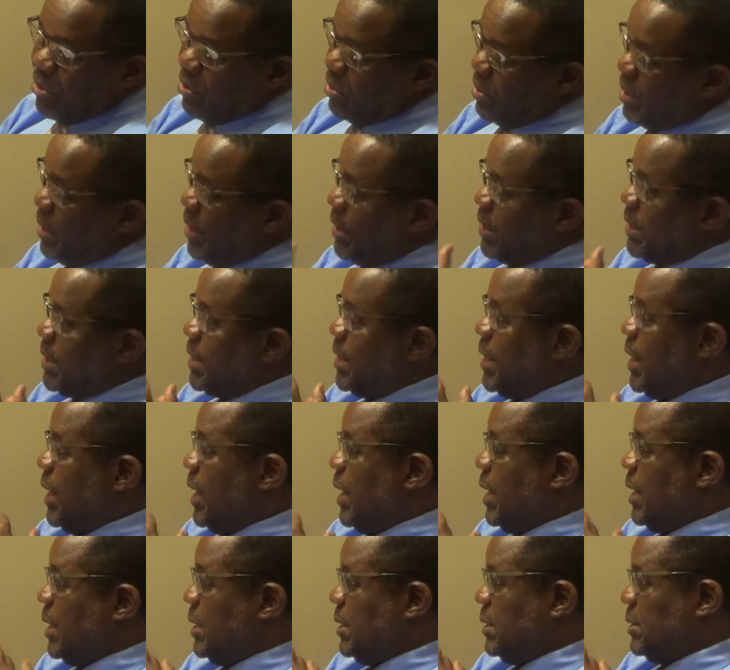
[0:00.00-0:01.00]
colleague
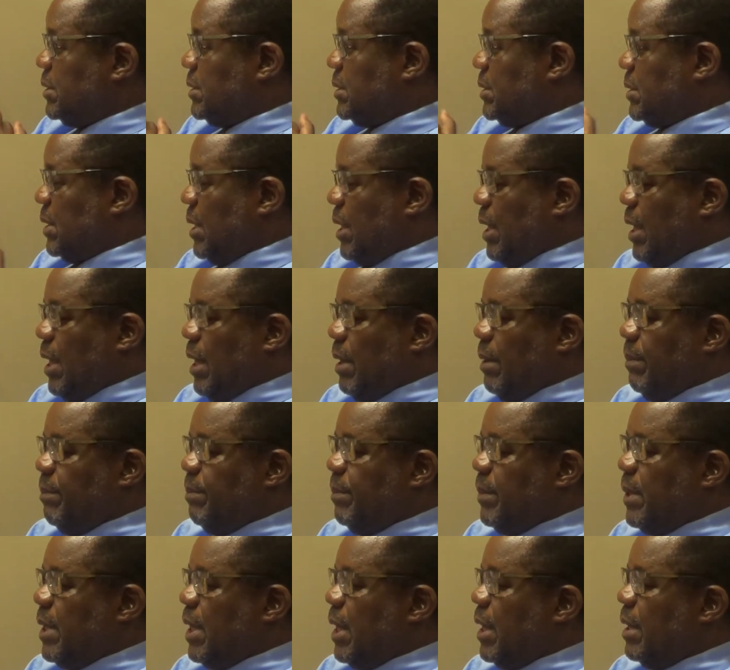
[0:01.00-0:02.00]
here is
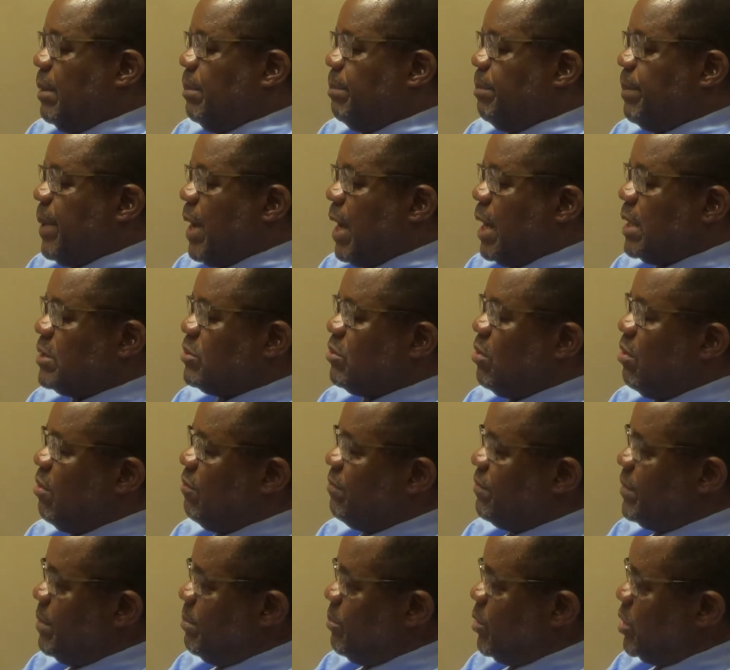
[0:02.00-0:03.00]
part
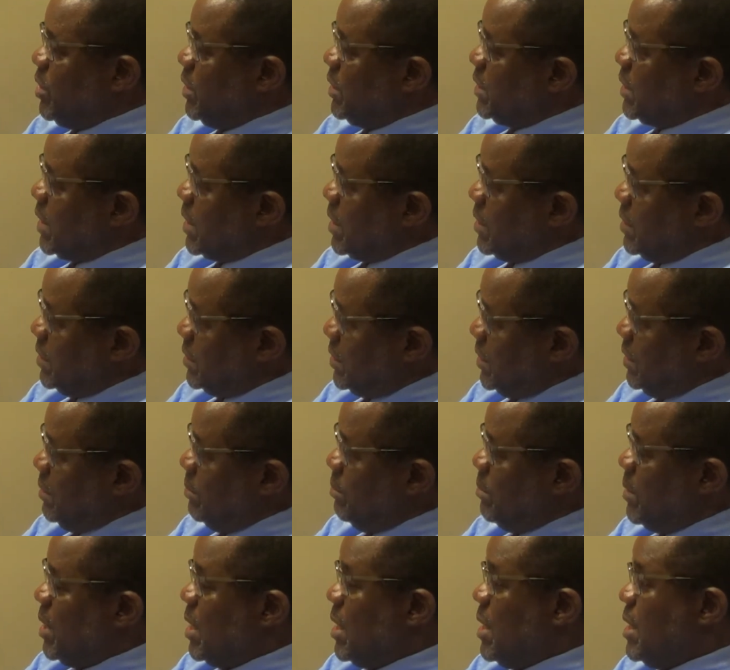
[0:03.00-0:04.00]
of the monitoring
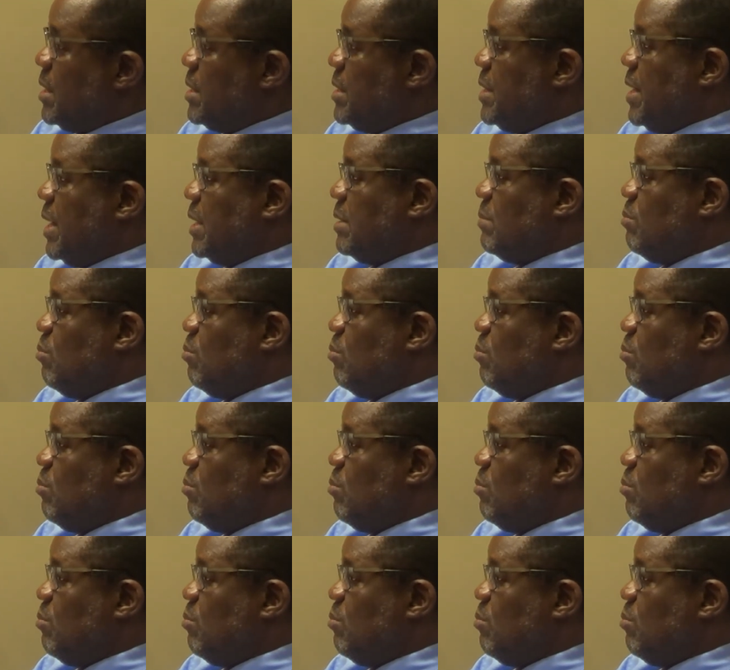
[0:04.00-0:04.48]
team that